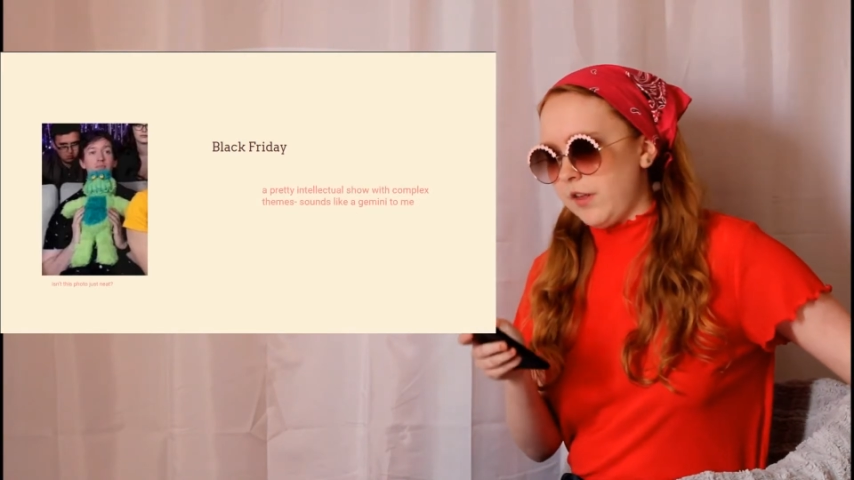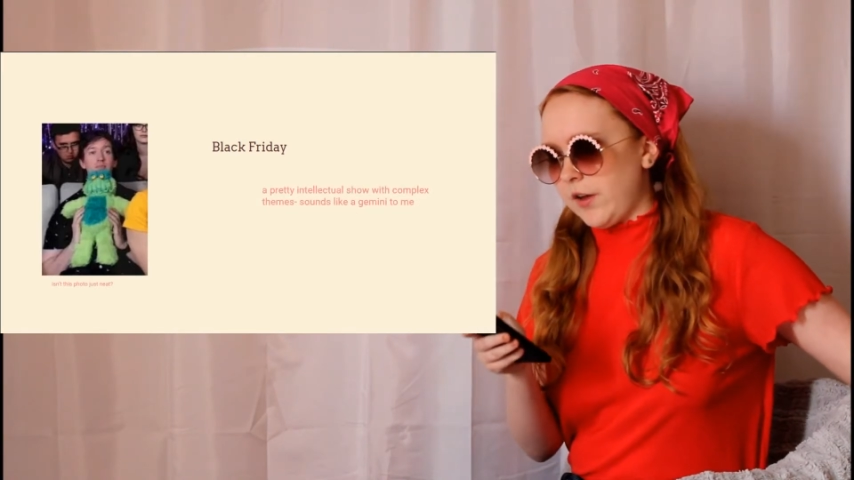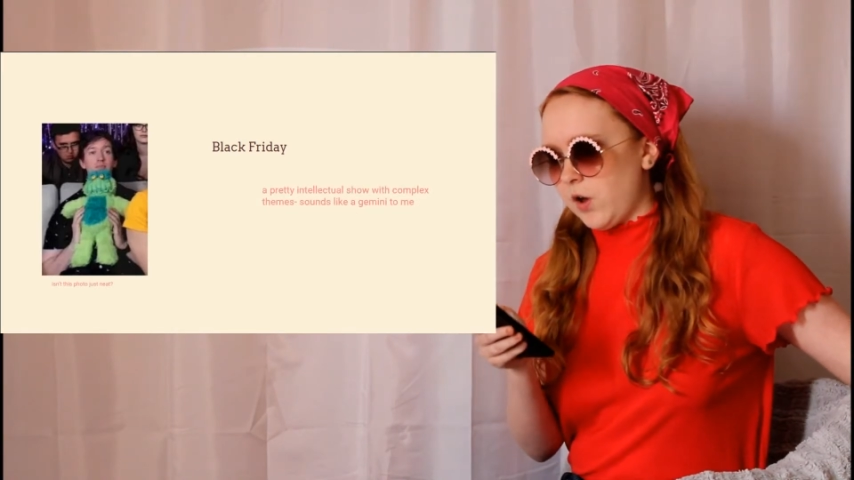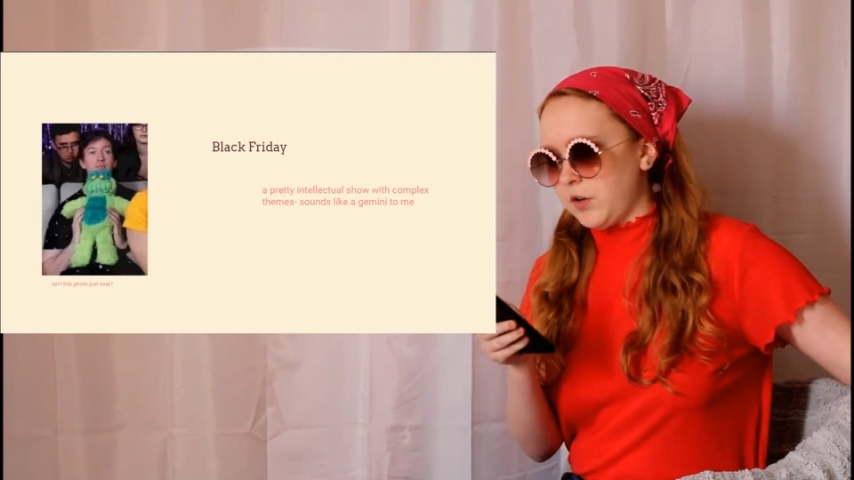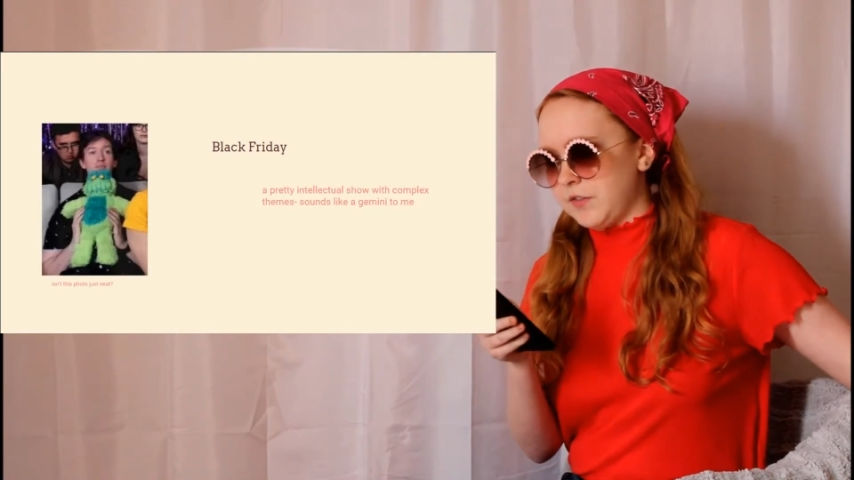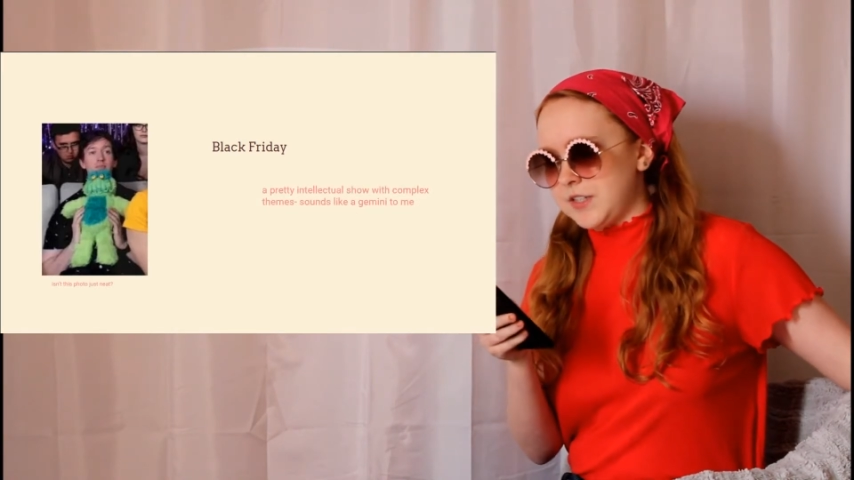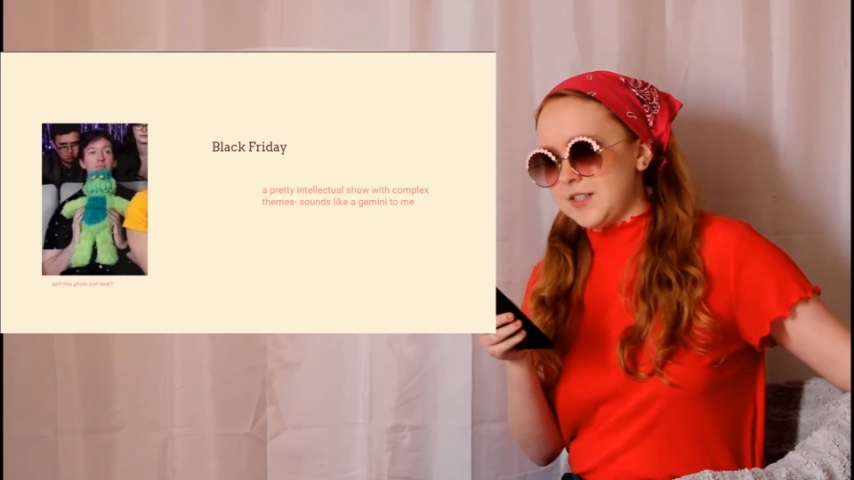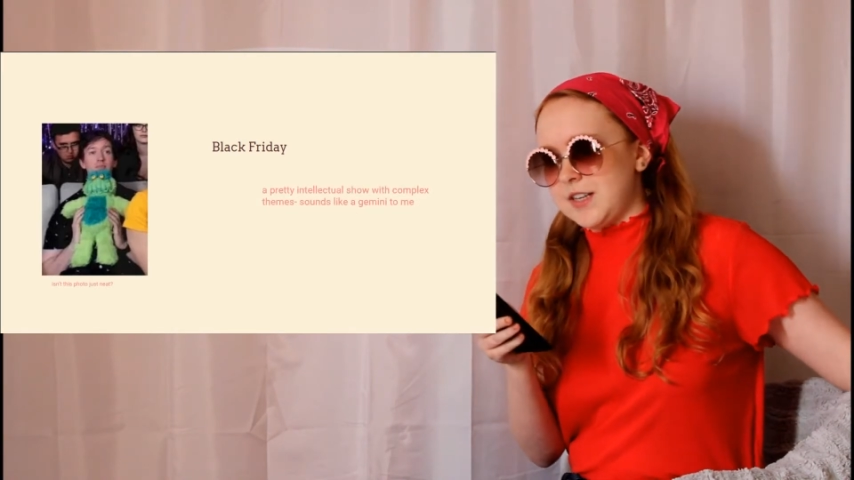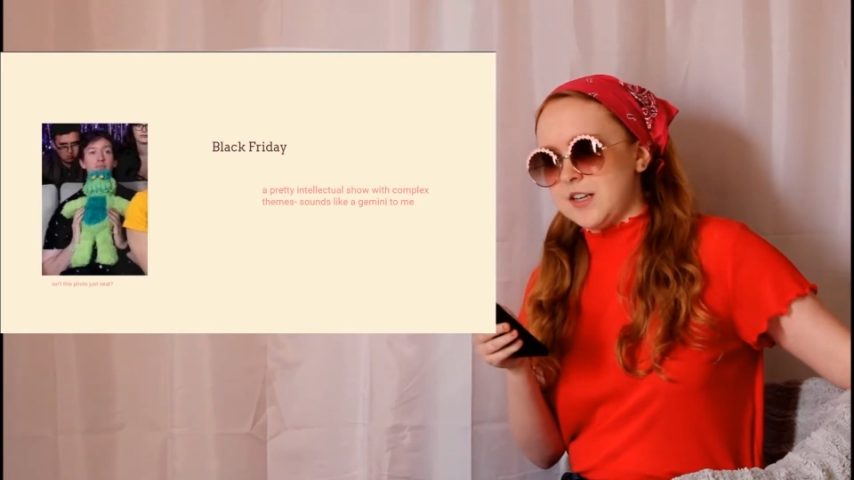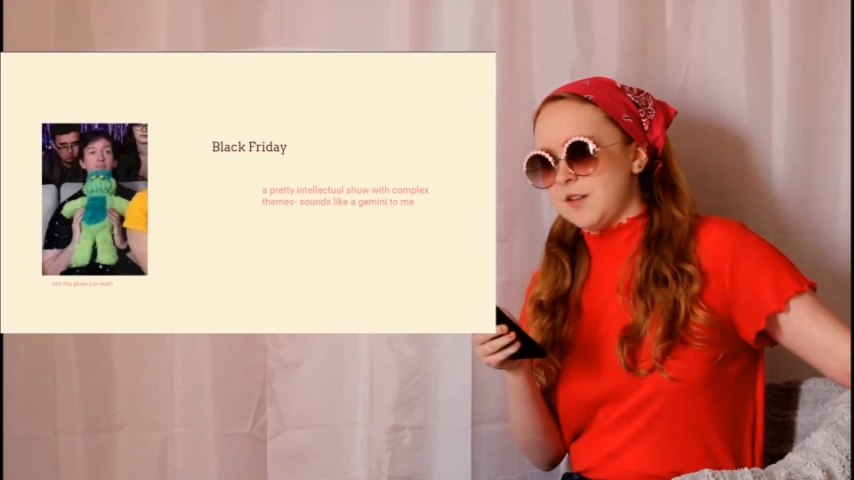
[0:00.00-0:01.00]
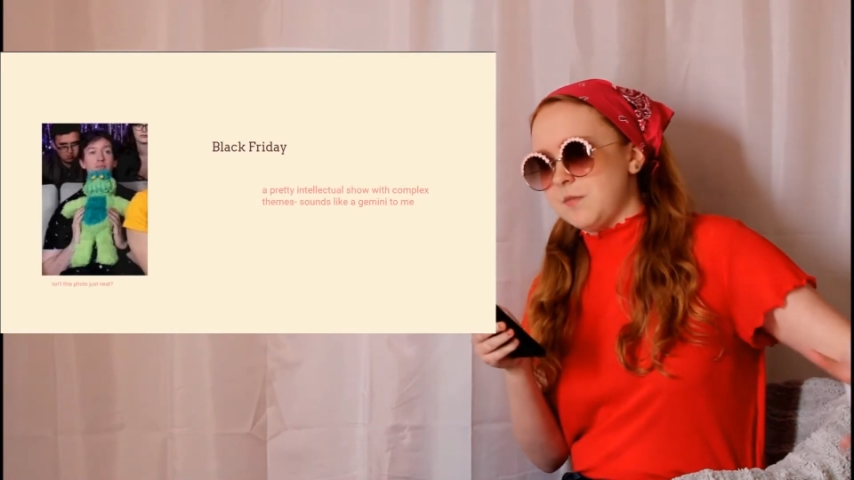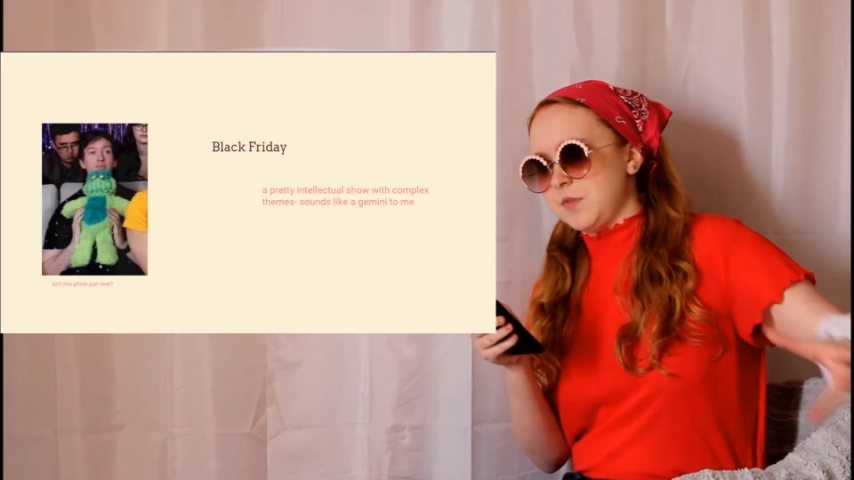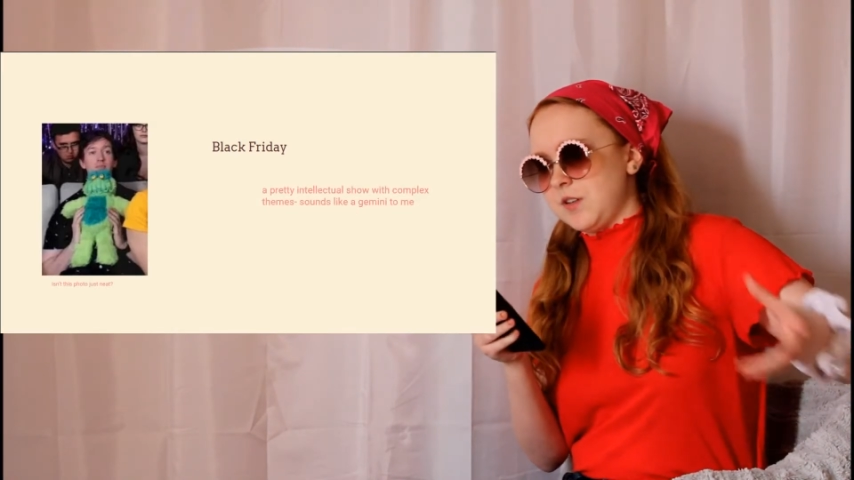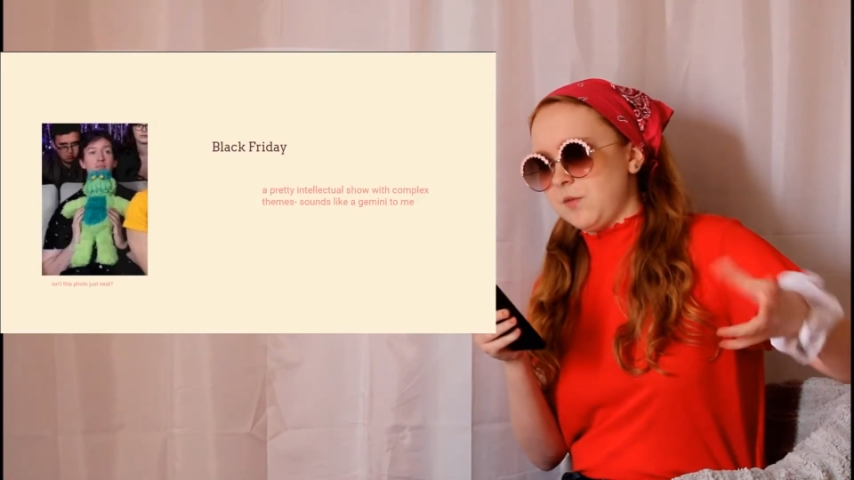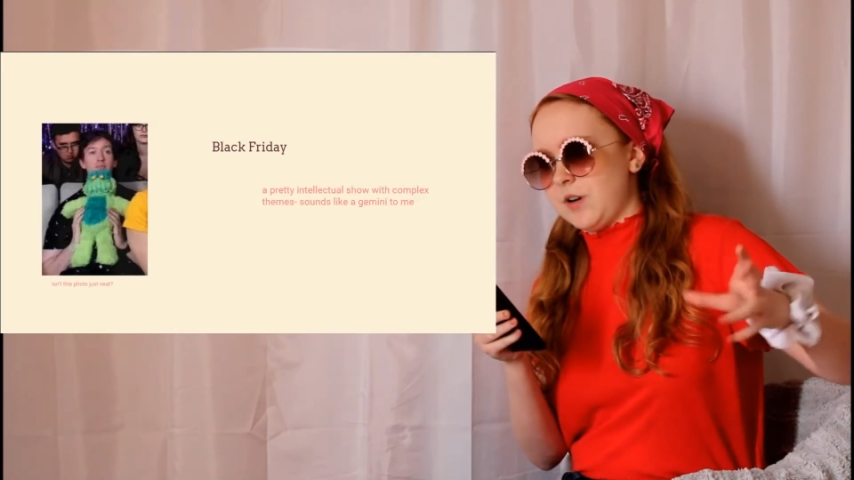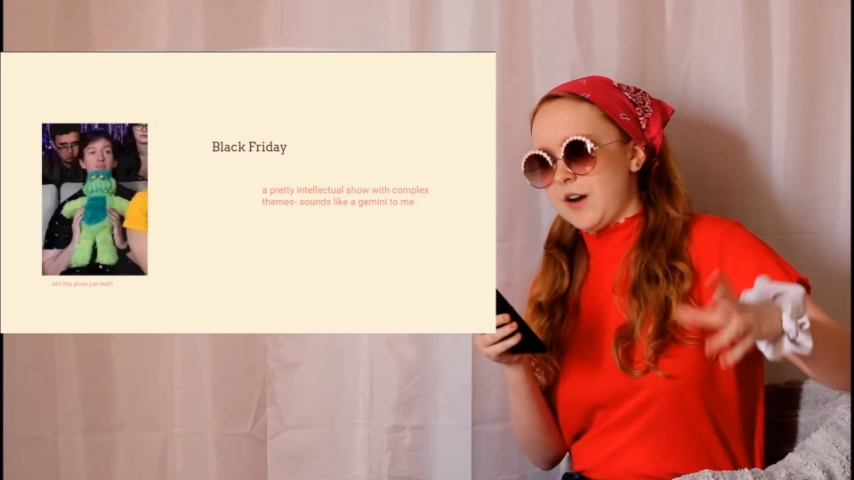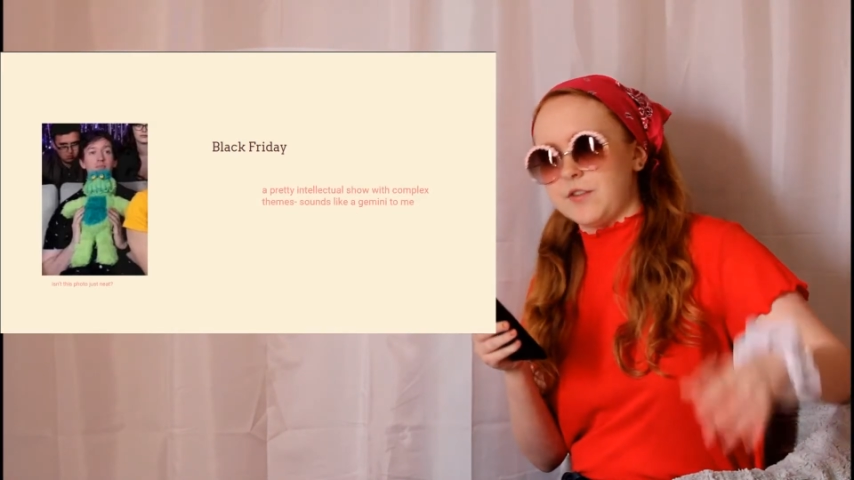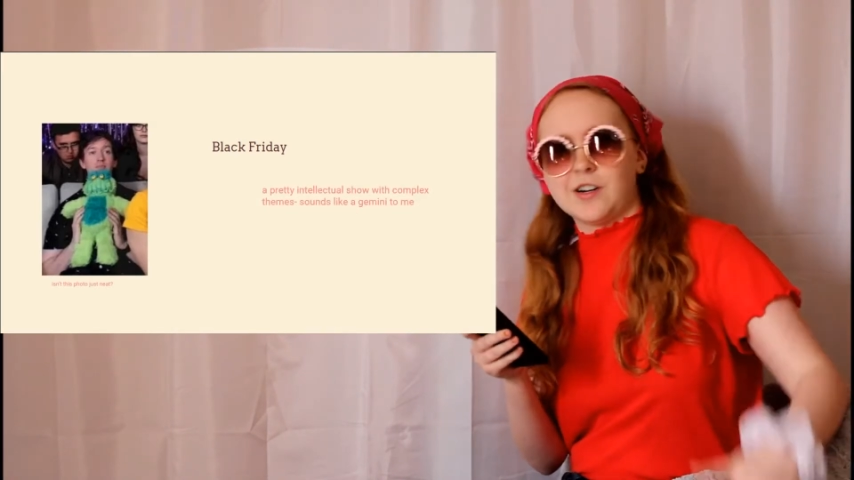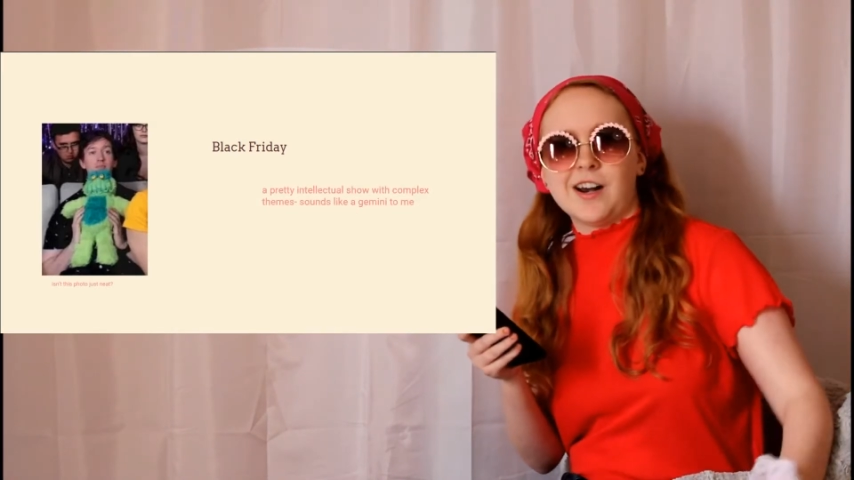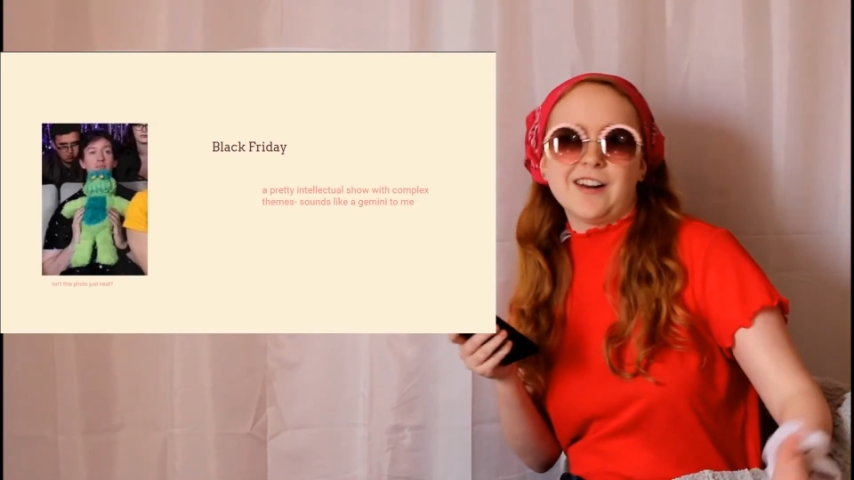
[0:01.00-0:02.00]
like, all of its themes and whatever.